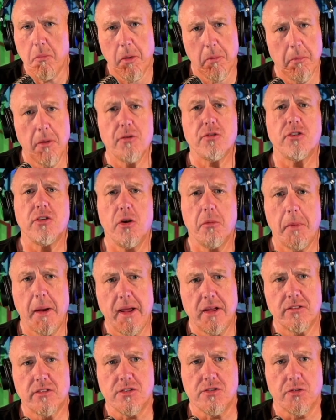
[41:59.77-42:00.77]
But most of your
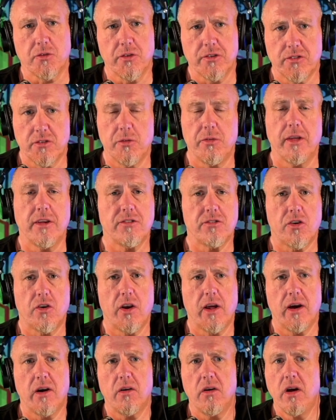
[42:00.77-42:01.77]
bands that you listen to, they
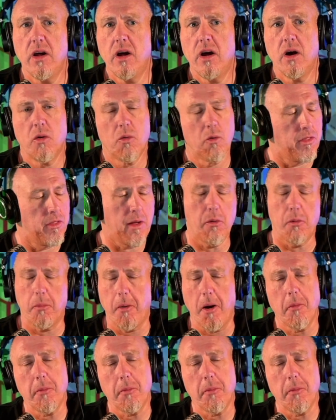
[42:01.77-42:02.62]
start out, well, they were